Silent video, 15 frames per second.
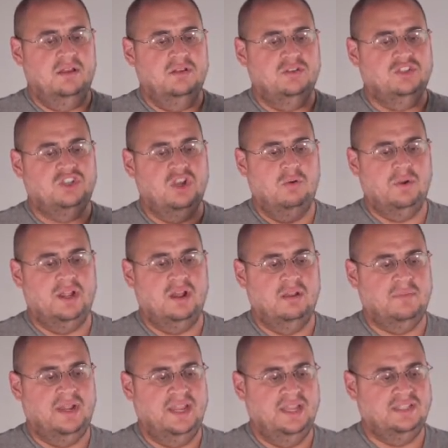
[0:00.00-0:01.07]
showing
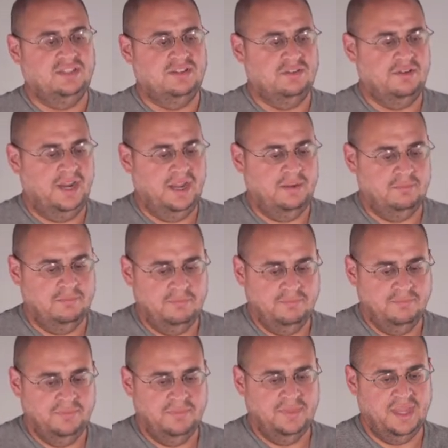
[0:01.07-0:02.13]
on my Instagram
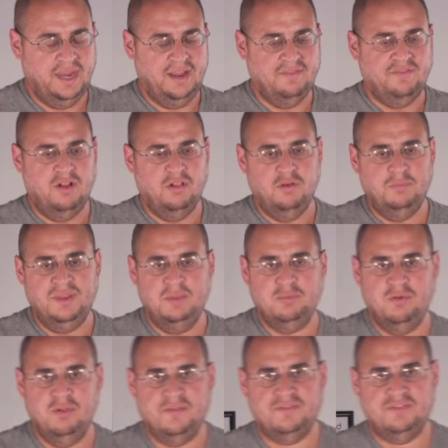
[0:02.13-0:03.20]
that I follow
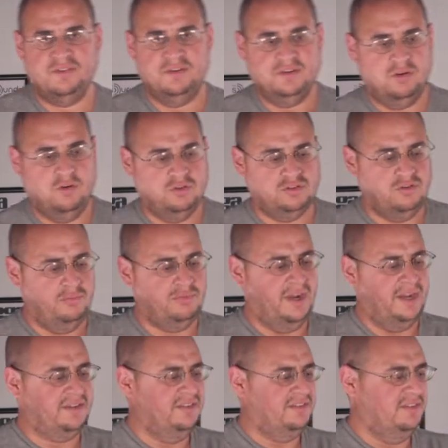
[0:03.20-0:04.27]
people of certain cultural
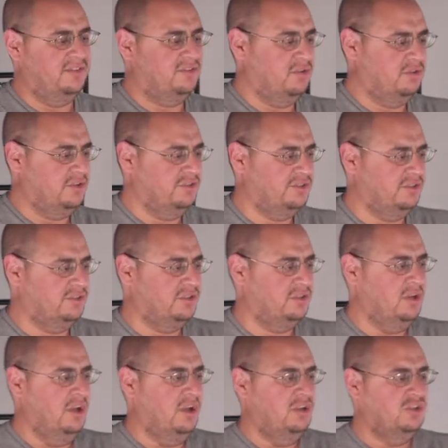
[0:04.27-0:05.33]
practices,
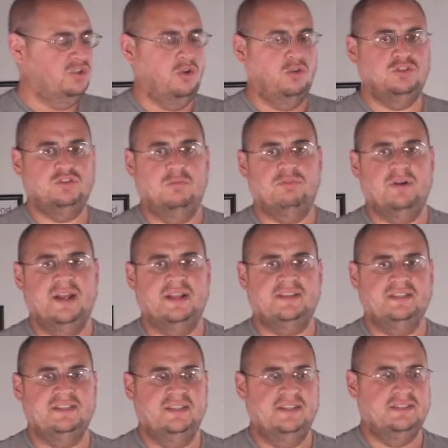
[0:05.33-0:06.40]
certain social
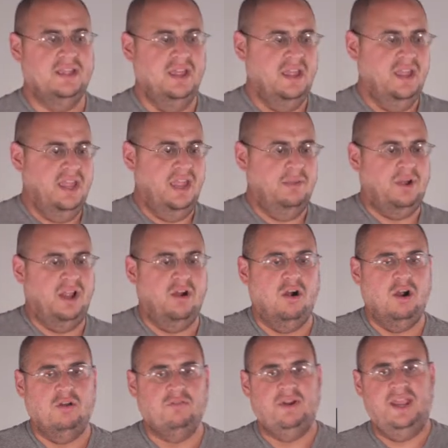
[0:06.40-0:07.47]
practices, and my
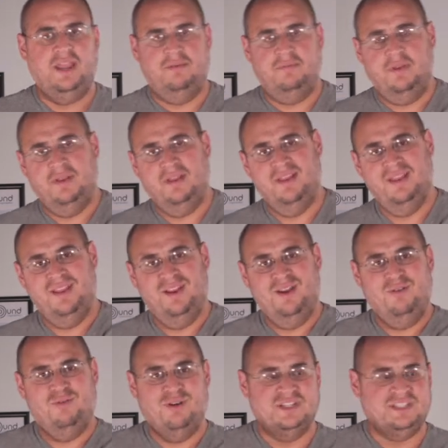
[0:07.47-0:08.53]
heart rate
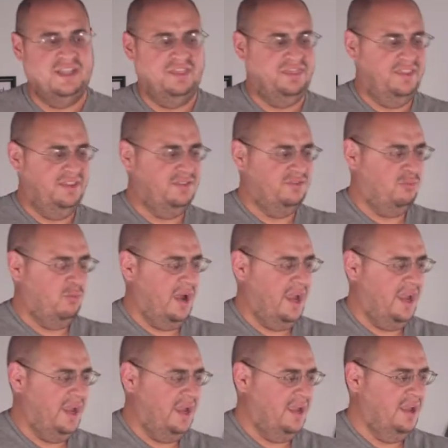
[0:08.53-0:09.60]
works at this
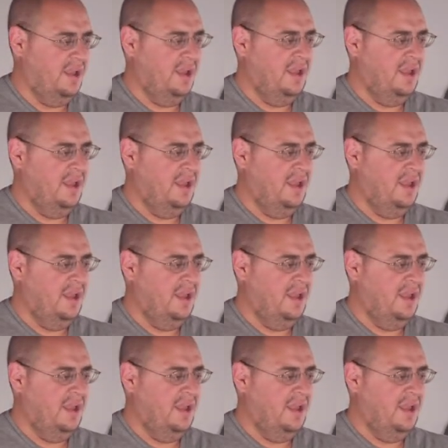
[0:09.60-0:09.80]
way,